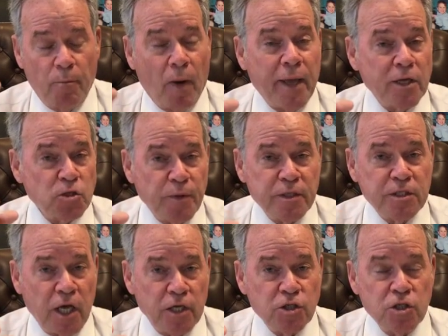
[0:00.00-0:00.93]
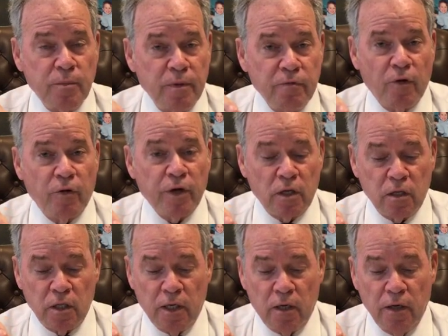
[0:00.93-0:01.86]
My expectation, to be very
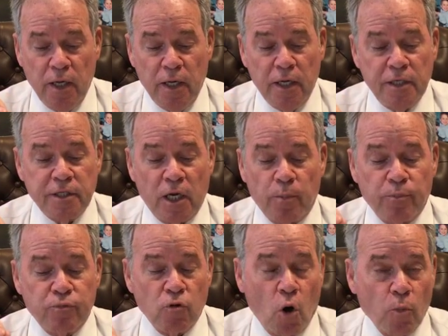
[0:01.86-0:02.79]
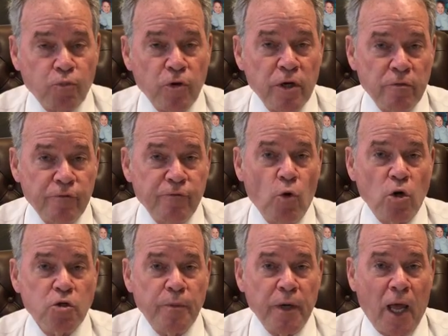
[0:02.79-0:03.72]
clear, is that appropriate
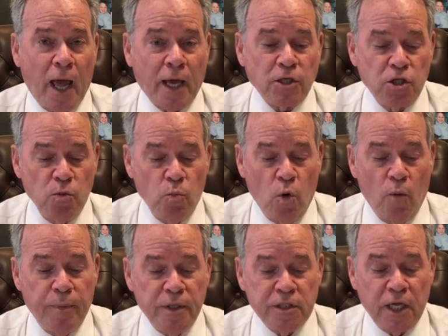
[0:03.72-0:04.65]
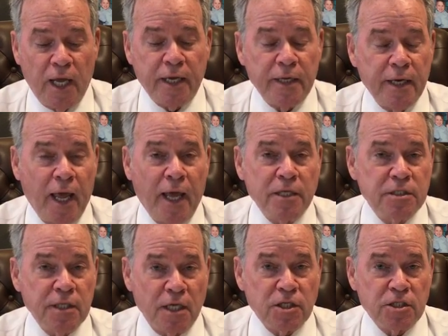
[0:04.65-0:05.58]
enforcement action will be taken
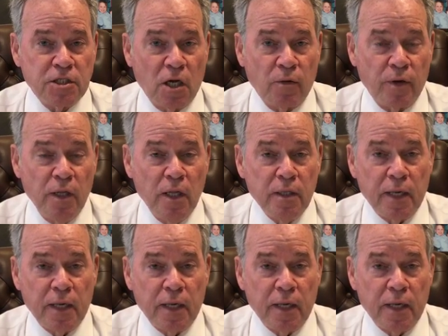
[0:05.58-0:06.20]
as necessary.